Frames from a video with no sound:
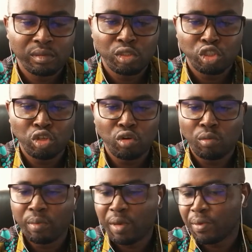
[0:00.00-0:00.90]
So
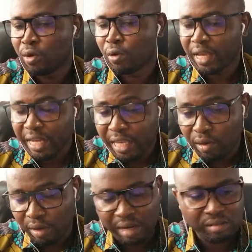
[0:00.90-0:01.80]
maybe quickly
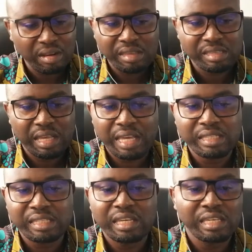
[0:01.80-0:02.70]
you cannot answer and
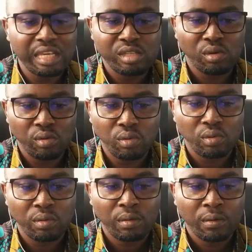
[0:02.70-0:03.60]
say yes or
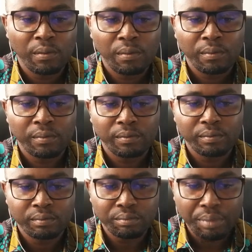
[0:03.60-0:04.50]

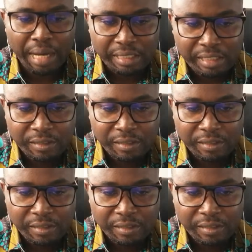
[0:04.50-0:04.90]
no.